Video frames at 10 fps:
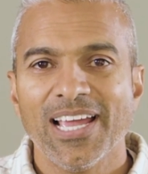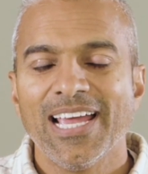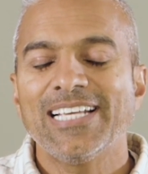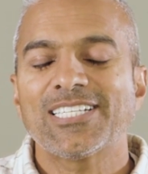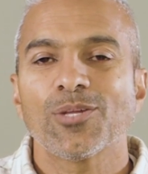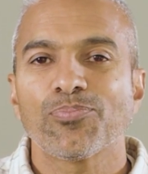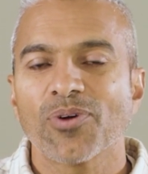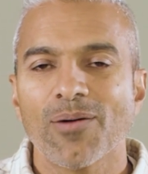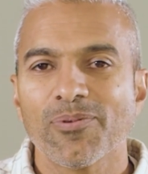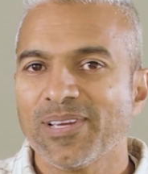He said, the
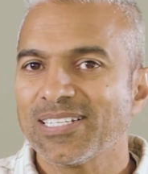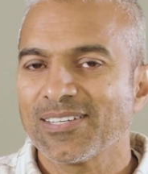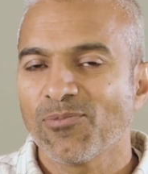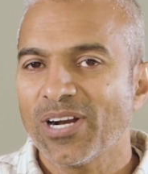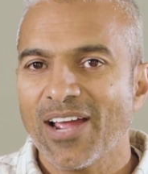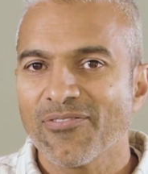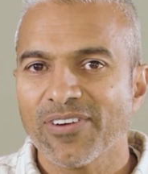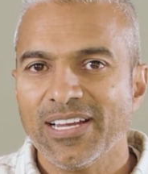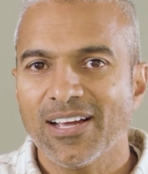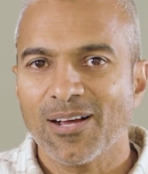problem is, and what
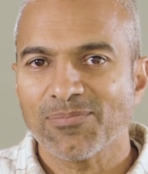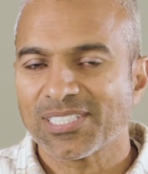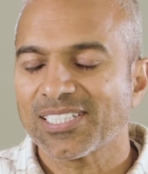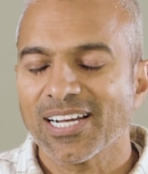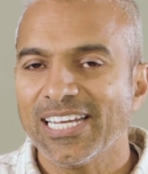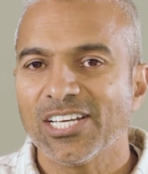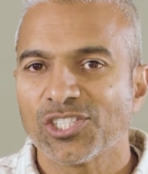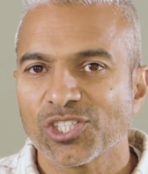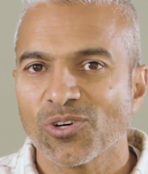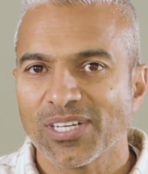every study has
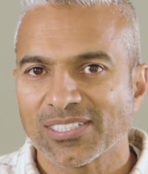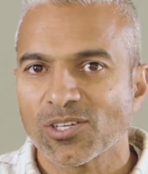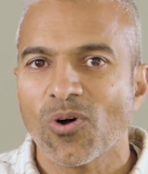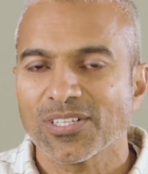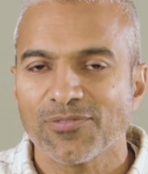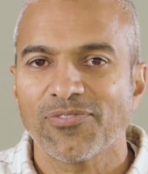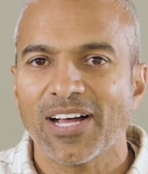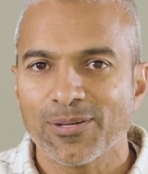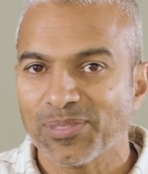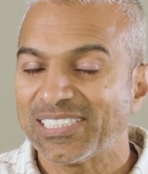shown us,
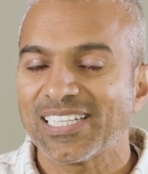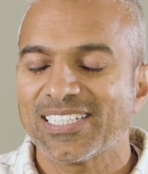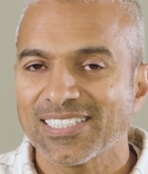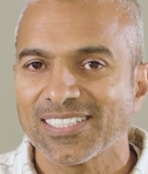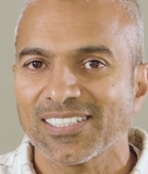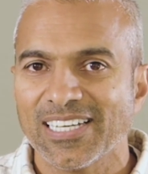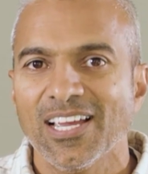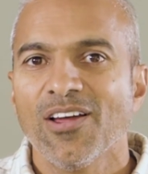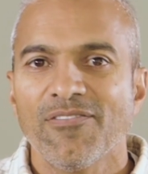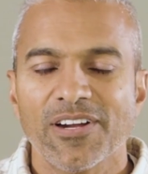quantifiably, statistically
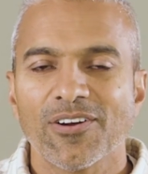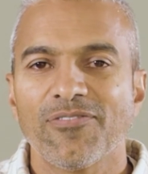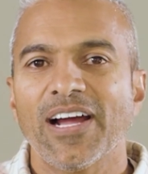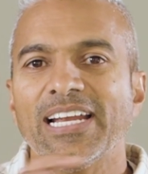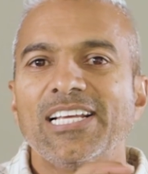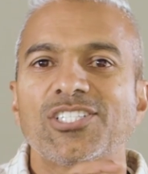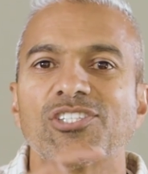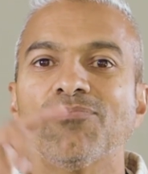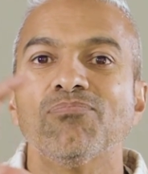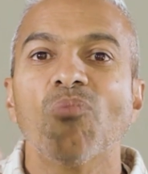verified, is
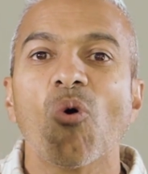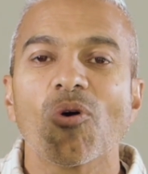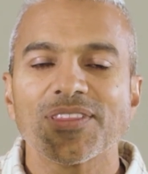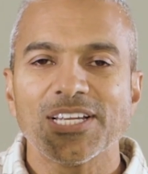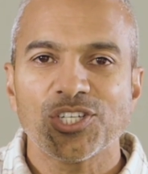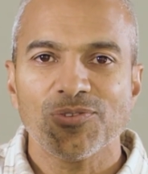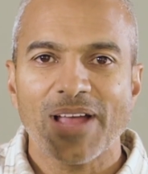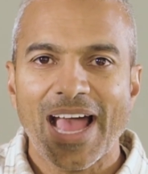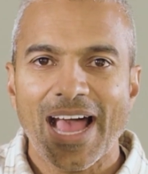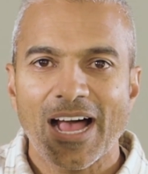the more that you
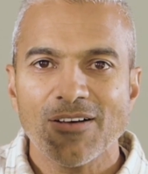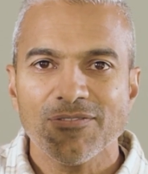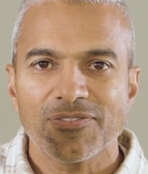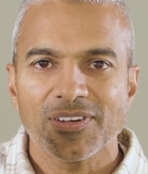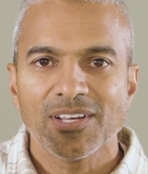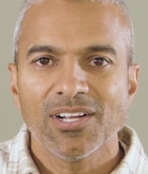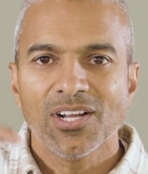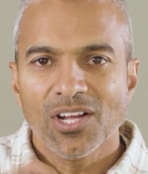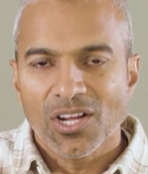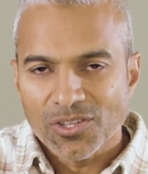have,
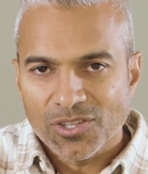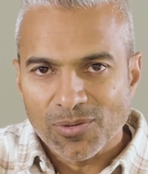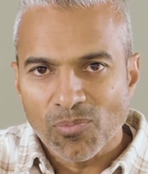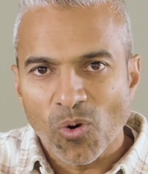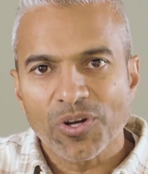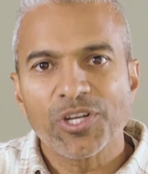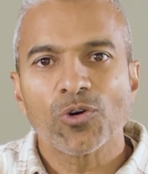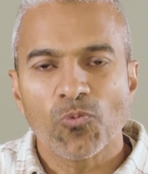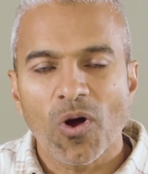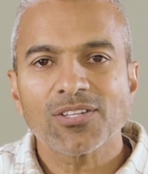the more your
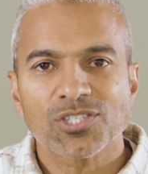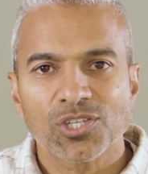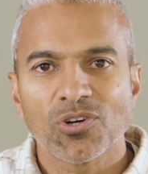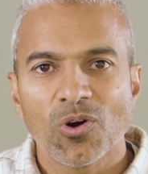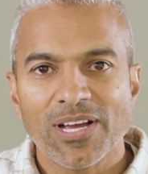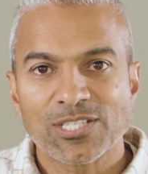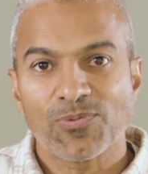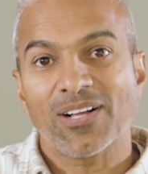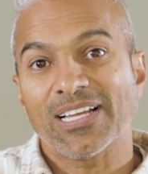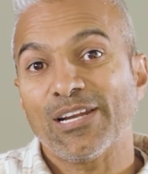wants grow as
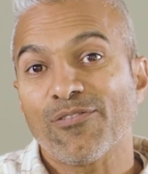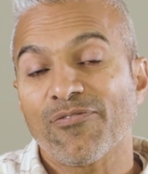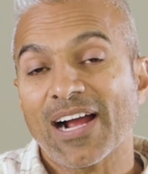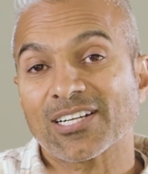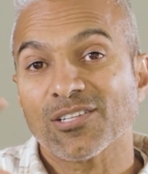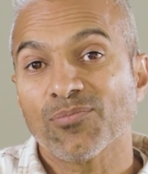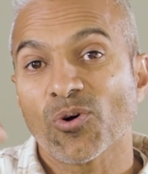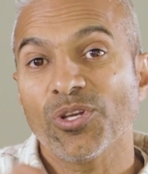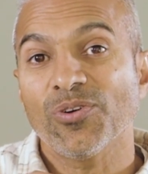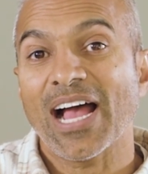well. And in fact, the
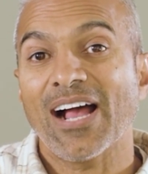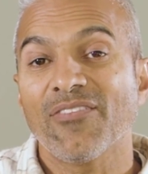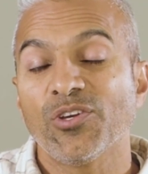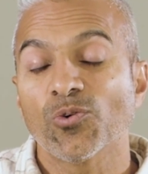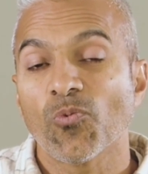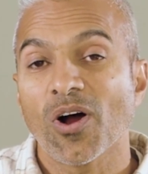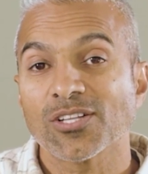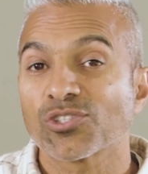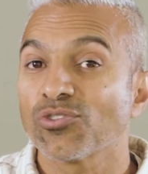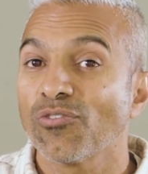more you have, your
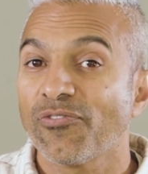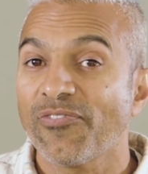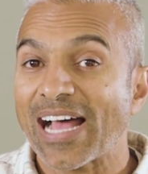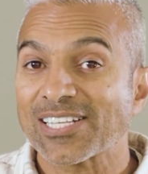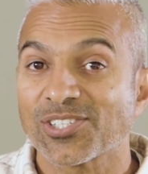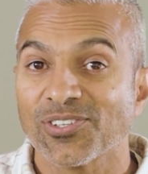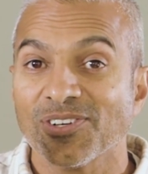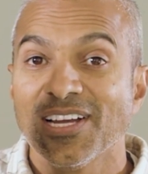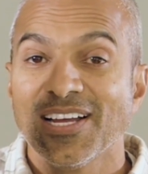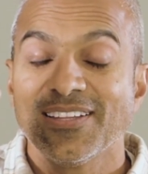wants grow
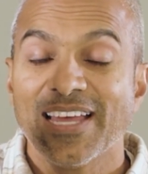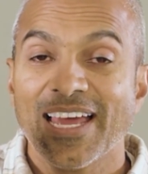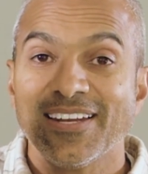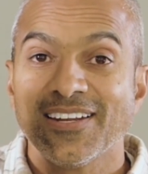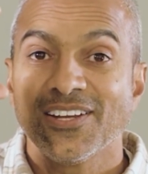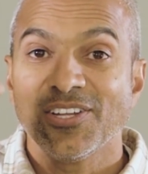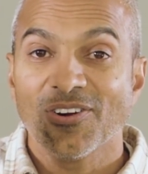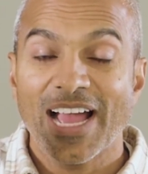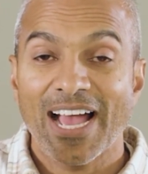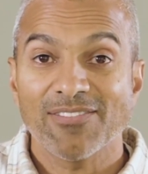faster than your
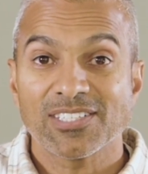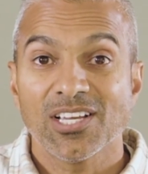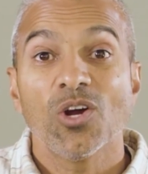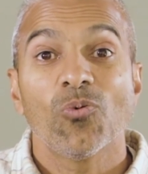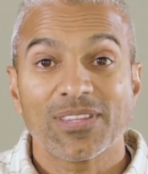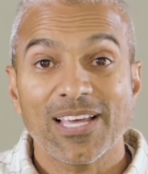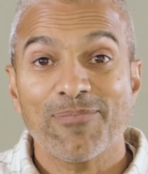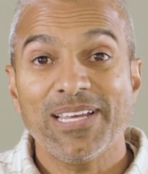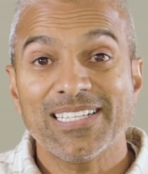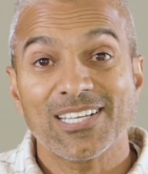haves. What that
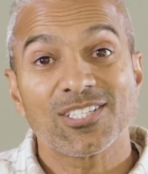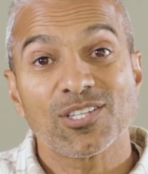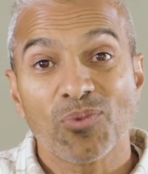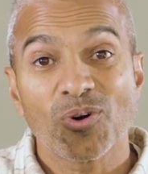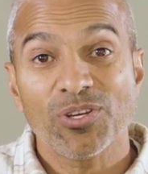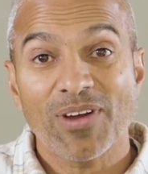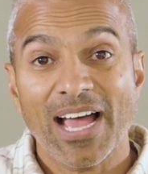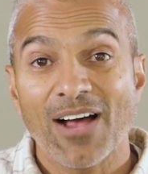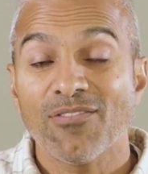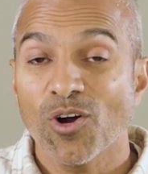means is the more you
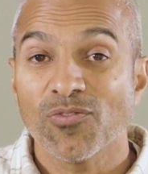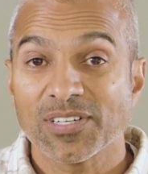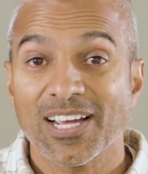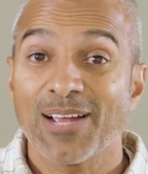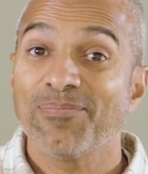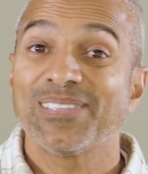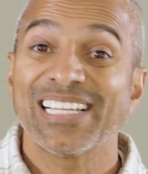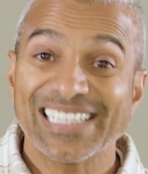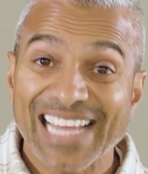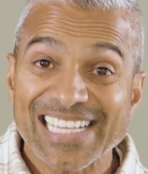have over time, the
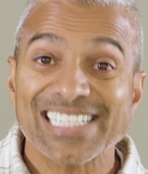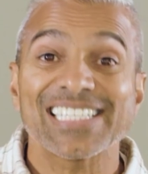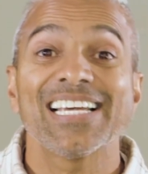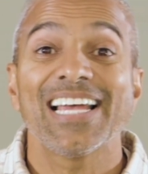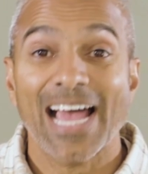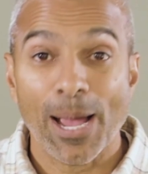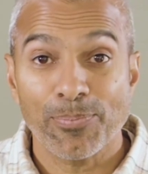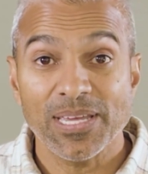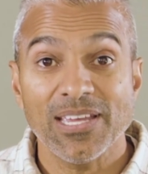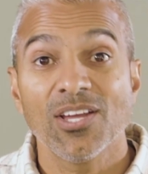less
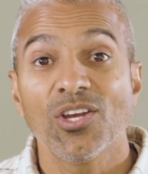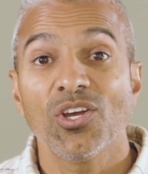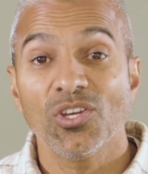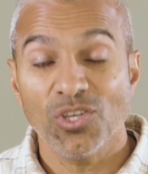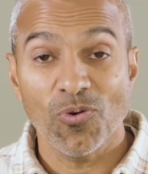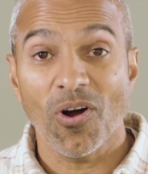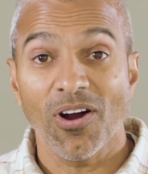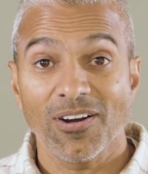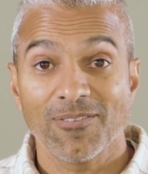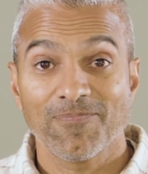happy you
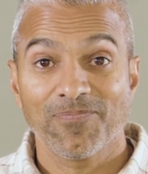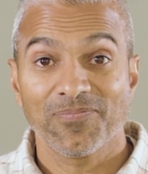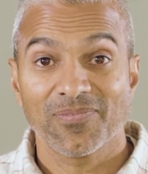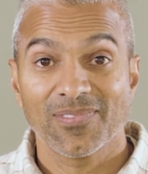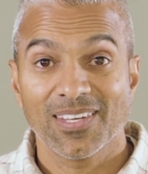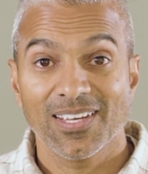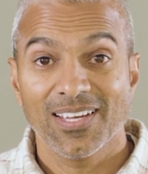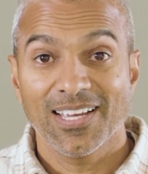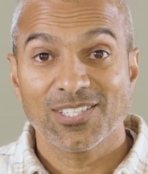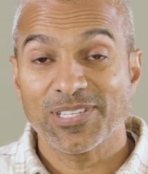are.
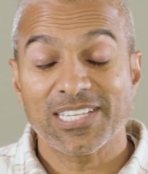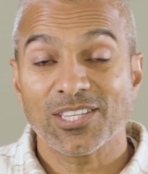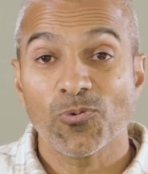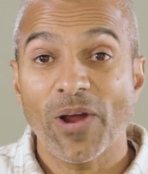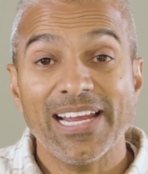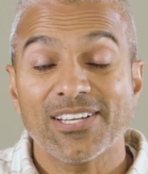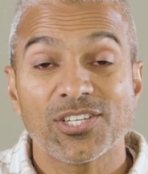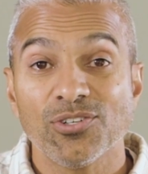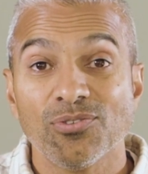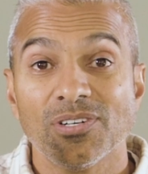So he said the way
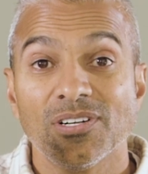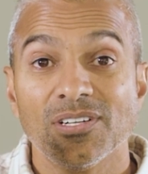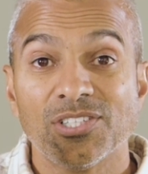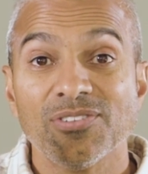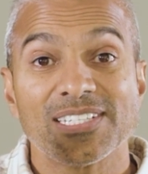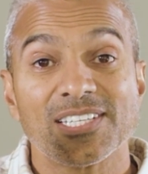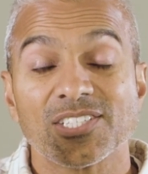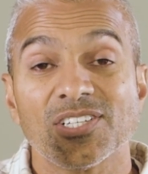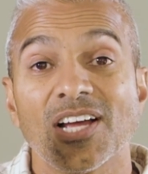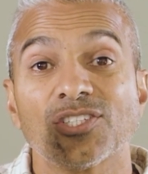to do this
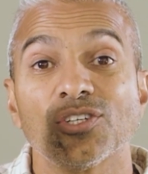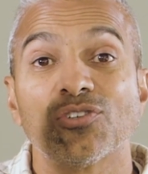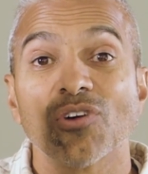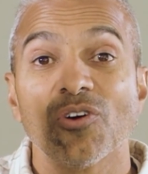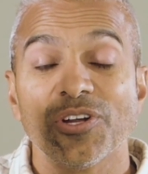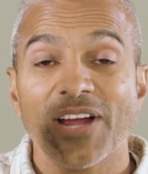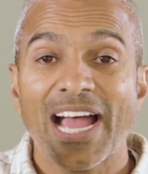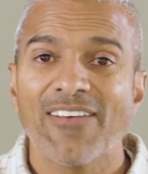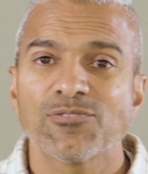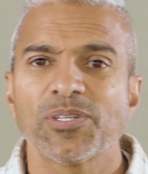is not to grow your
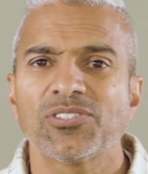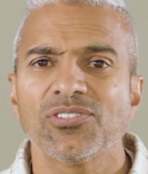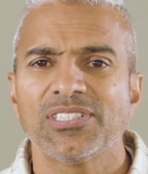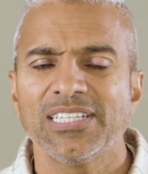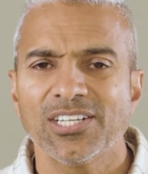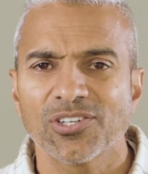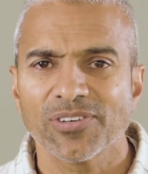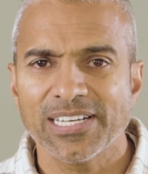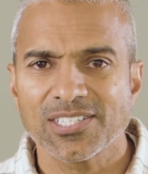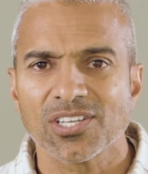haves, but to
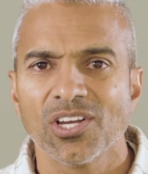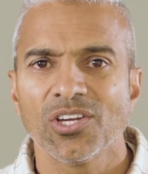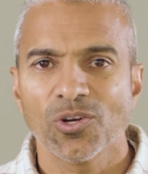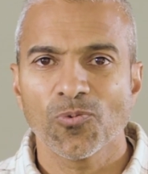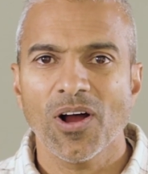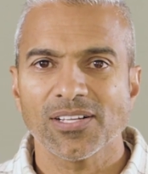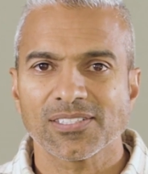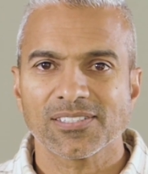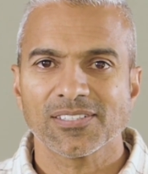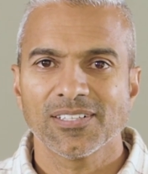decrease your wants.